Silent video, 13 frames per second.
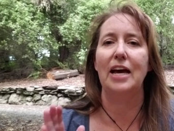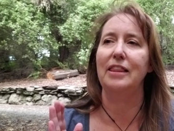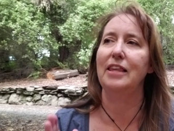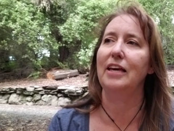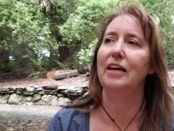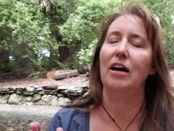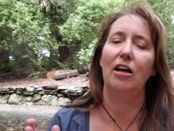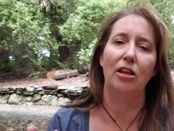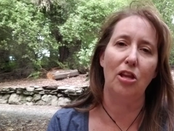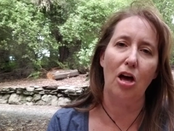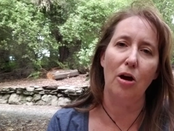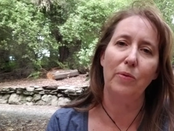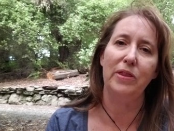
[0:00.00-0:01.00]
I think
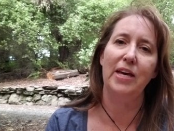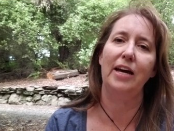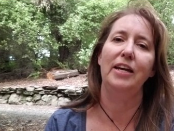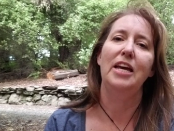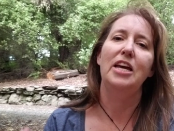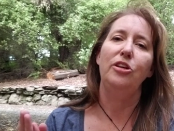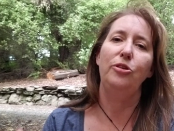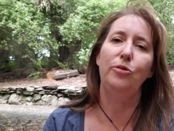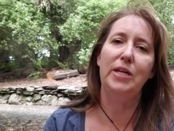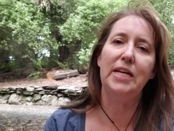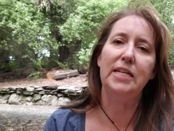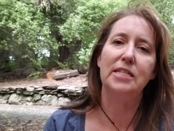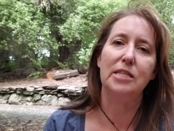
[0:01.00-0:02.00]
along with that, you
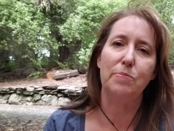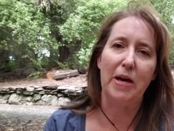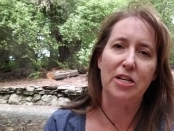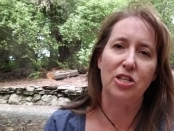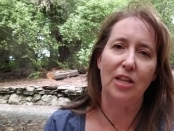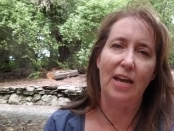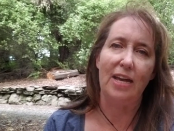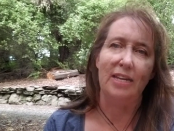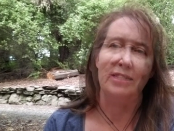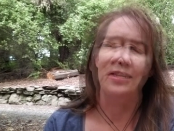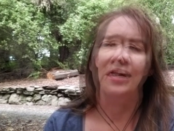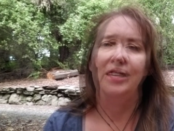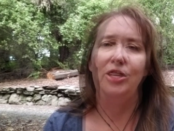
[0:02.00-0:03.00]
need to
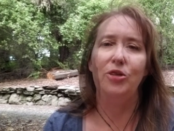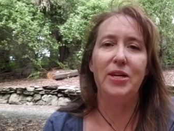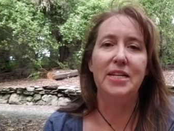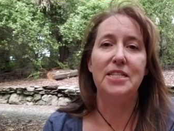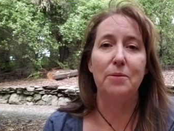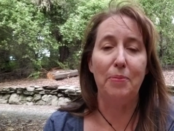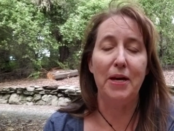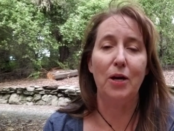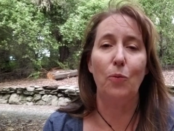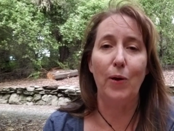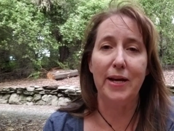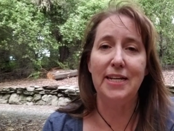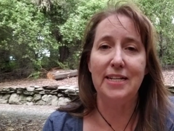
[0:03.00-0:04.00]
specialize. You need to pick
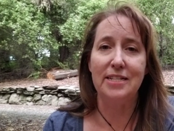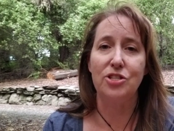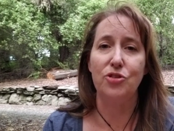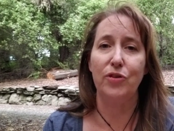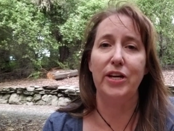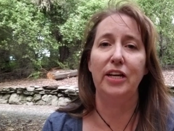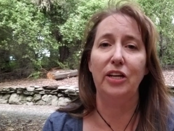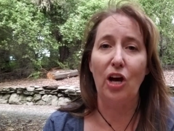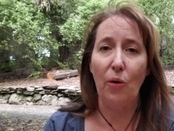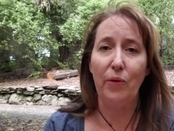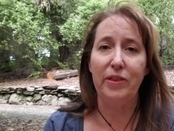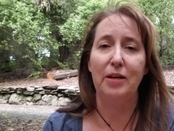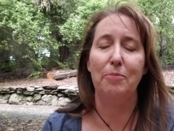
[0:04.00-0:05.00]
one industry and go
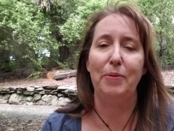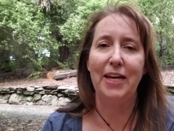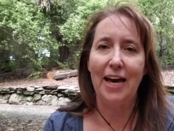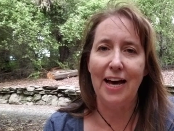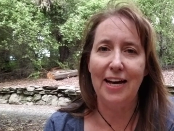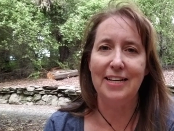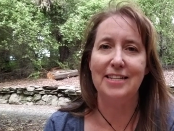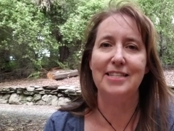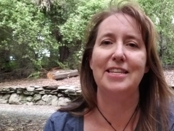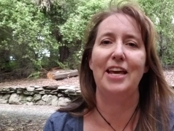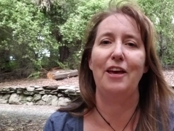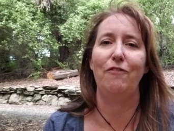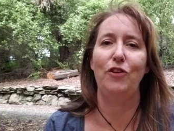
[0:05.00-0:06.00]
with it, because
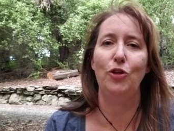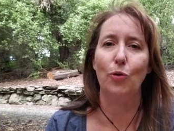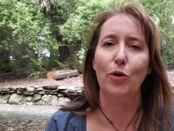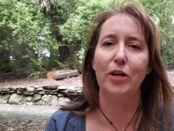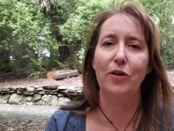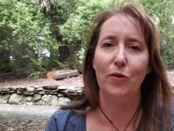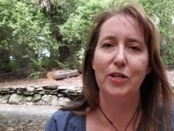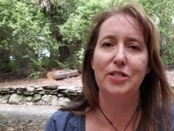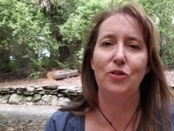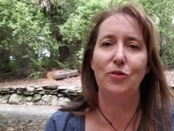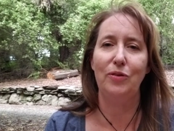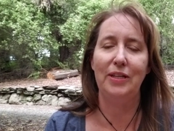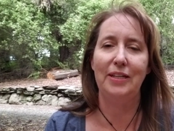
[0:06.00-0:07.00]
if you're going
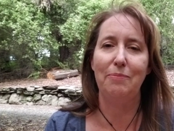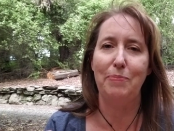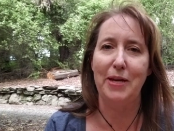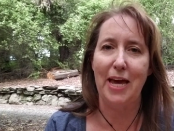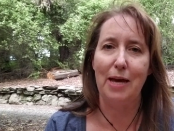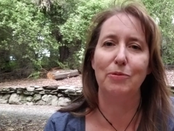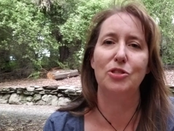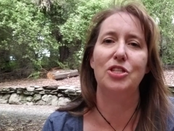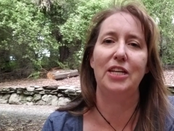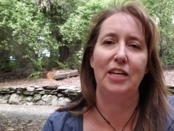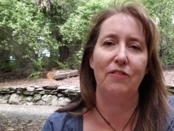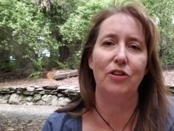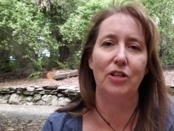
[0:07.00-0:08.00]
to be able to
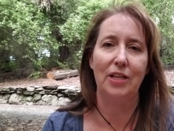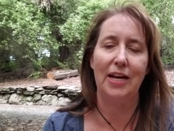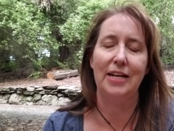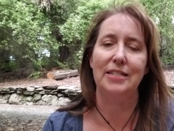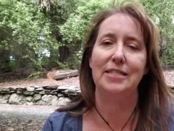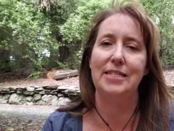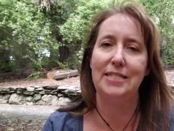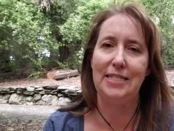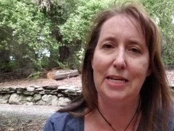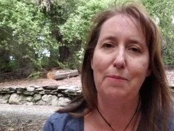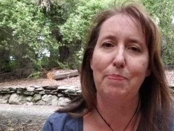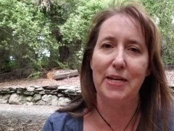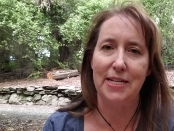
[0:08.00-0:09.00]
give your clients
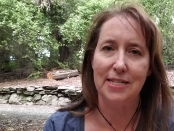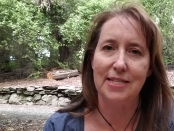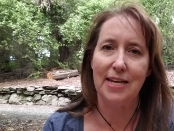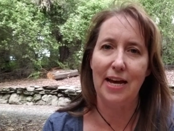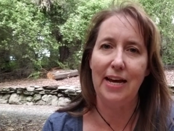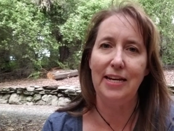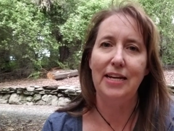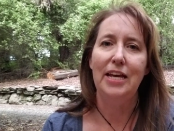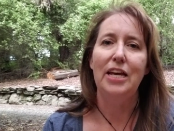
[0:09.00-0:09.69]
deep insight,